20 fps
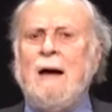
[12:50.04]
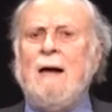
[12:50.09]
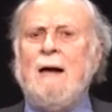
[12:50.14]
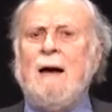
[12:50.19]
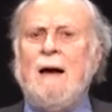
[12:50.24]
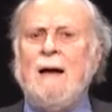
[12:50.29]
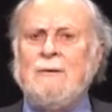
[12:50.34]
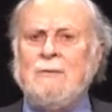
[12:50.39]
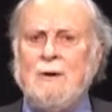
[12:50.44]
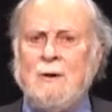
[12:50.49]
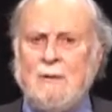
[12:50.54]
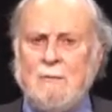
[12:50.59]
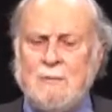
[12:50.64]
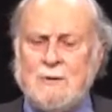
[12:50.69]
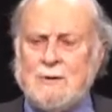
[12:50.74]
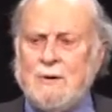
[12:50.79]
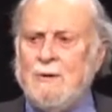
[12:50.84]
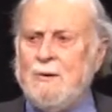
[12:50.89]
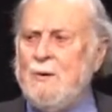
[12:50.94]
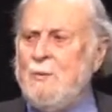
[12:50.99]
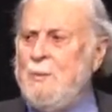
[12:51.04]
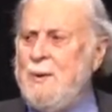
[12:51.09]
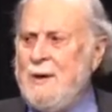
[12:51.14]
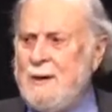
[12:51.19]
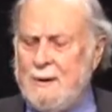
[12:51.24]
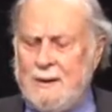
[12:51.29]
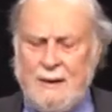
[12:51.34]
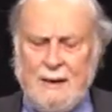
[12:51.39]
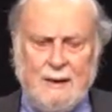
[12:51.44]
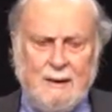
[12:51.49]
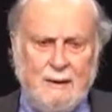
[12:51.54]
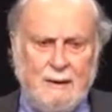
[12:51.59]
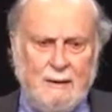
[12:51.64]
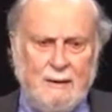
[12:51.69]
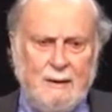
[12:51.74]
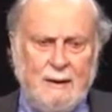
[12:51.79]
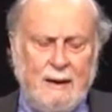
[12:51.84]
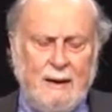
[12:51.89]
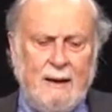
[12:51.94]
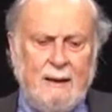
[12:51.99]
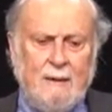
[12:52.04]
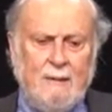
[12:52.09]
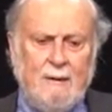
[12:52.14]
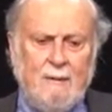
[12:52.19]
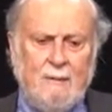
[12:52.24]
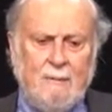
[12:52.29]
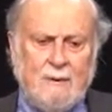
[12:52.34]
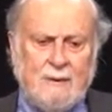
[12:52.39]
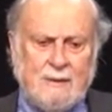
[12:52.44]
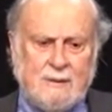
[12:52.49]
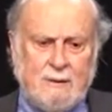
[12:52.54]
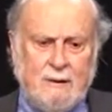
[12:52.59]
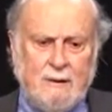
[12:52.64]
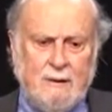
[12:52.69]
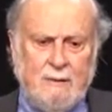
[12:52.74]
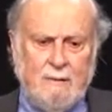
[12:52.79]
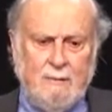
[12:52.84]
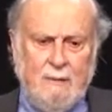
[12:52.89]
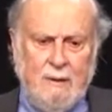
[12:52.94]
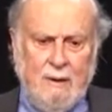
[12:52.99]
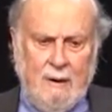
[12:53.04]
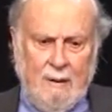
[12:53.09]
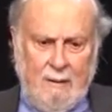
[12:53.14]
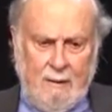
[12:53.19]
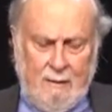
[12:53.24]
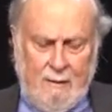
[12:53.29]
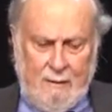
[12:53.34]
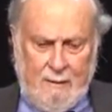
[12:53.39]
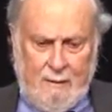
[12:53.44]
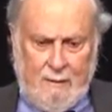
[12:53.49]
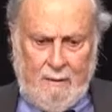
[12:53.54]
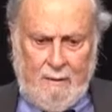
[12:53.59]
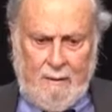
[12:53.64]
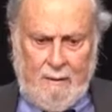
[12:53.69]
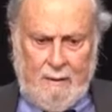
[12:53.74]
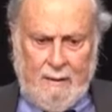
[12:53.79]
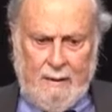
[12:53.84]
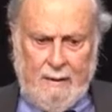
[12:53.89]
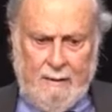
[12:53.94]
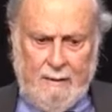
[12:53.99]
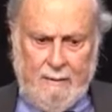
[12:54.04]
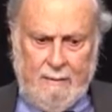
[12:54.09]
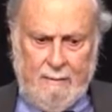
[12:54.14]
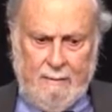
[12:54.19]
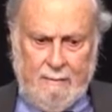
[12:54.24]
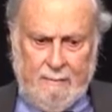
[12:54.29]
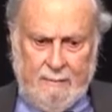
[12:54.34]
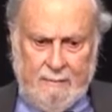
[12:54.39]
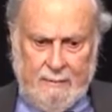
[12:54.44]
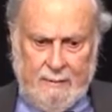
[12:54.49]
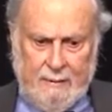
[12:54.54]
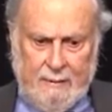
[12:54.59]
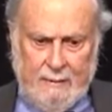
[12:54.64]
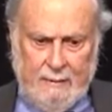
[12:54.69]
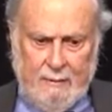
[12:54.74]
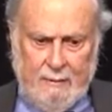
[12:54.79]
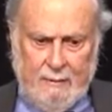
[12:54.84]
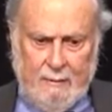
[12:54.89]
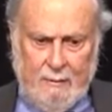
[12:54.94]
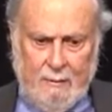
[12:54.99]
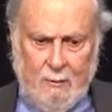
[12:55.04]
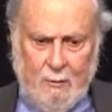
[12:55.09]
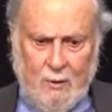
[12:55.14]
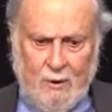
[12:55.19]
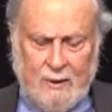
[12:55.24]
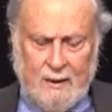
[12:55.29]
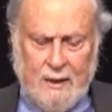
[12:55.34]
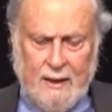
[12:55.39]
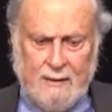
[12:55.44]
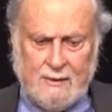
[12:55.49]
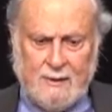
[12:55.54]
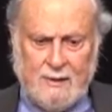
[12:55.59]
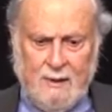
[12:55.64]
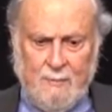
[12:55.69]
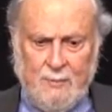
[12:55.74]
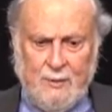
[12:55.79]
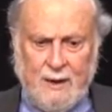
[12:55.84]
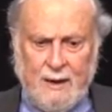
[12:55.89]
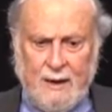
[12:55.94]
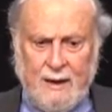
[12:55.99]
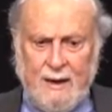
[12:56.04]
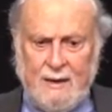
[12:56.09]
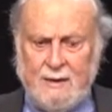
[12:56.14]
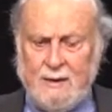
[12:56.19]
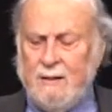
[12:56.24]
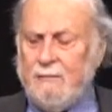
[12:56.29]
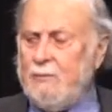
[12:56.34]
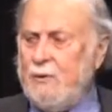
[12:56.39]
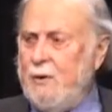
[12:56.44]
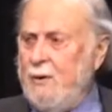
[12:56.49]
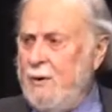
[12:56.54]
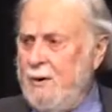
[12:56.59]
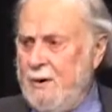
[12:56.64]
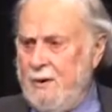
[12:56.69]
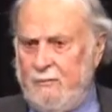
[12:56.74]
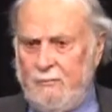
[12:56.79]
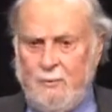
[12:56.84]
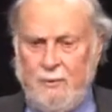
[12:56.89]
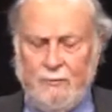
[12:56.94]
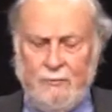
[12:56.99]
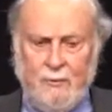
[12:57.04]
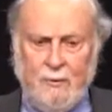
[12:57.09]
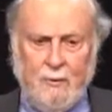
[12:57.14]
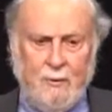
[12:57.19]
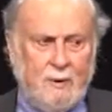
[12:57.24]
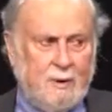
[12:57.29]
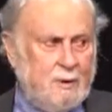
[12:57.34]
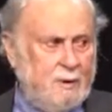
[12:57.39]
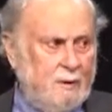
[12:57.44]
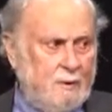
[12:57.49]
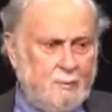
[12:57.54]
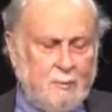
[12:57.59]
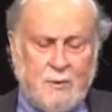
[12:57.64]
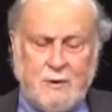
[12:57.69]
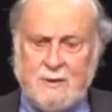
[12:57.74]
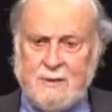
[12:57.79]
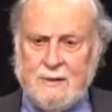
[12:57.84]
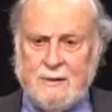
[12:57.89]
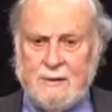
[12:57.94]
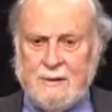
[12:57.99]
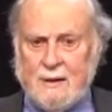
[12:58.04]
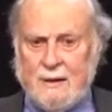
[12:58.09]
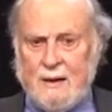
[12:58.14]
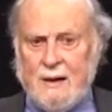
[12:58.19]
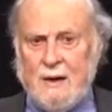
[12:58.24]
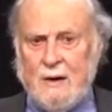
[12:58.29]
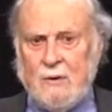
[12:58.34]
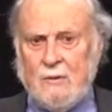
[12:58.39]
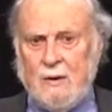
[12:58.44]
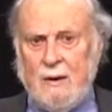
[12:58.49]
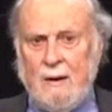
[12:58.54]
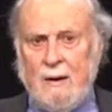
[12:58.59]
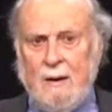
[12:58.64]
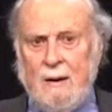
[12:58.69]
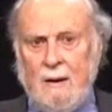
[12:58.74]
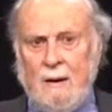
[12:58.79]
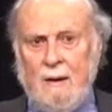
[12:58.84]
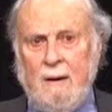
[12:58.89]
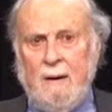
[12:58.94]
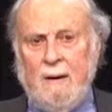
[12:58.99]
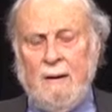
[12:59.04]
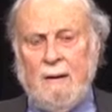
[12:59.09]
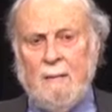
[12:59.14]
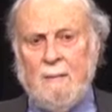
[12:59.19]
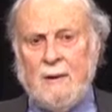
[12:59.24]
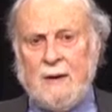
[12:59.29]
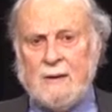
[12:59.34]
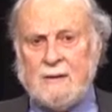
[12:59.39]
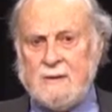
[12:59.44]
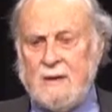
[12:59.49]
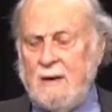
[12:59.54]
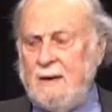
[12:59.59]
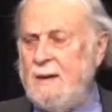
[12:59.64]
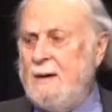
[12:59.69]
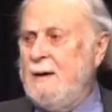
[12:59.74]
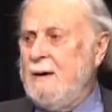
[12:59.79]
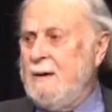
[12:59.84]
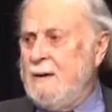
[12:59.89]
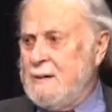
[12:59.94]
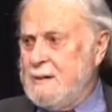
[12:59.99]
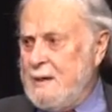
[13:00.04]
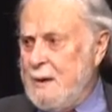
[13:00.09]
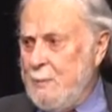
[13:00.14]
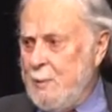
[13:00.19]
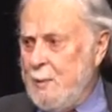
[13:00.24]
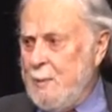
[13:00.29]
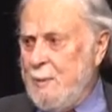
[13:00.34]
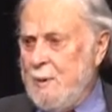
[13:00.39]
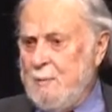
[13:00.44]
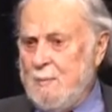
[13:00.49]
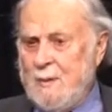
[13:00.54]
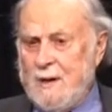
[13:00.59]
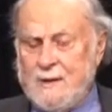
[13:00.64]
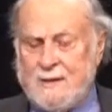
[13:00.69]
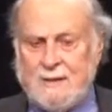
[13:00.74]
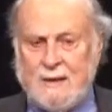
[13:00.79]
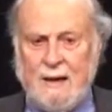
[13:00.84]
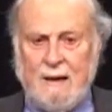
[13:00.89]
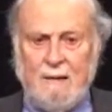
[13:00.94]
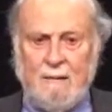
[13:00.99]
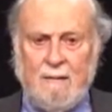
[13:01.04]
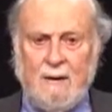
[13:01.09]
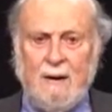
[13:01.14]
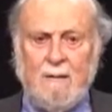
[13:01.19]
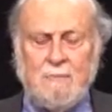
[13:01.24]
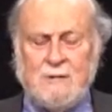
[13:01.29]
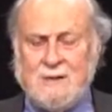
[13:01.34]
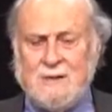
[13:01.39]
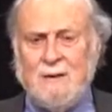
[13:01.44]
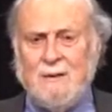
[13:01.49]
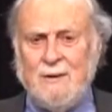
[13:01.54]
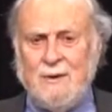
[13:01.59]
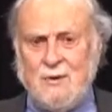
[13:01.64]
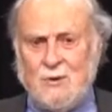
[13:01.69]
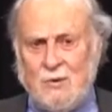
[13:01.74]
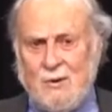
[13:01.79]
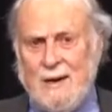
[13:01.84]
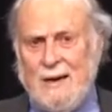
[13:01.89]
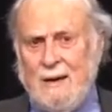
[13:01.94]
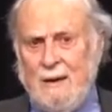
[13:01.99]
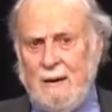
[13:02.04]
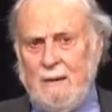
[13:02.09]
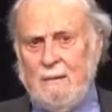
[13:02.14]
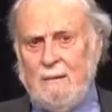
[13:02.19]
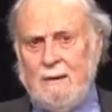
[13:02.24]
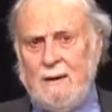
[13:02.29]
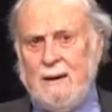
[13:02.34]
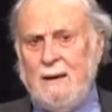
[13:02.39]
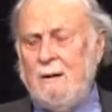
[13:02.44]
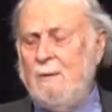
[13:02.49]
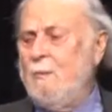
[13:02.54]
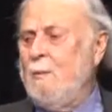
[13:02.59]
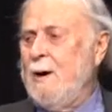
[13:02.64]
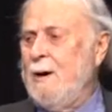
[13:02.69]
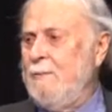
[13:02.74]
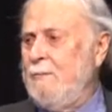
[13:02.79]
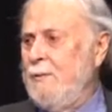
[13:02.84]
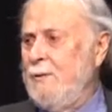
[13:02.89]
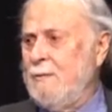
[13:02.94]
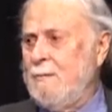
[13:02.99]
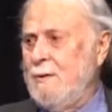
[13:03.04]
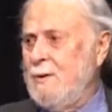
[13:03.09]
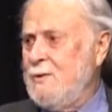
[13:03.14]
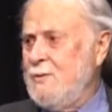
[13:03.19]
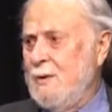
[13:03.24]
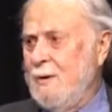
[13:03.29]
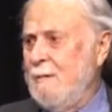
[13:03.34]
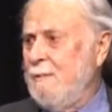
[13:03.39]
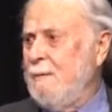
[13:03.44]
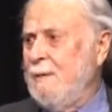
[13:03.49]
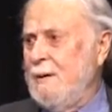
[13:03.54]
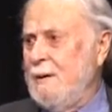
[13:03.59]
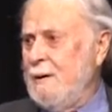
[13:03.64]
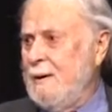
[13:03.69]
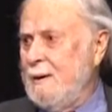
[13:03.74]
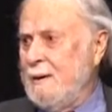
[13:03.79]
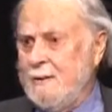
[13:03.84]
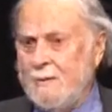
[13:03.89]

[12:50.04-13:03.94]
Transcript: right? I, I, thought it was going to be a dead end. I mm. only started uh, working in something I'd never heard of before called prison psychiatry hmm. because I needed to supplement my salary. I was still in training and I had a wife and three children and I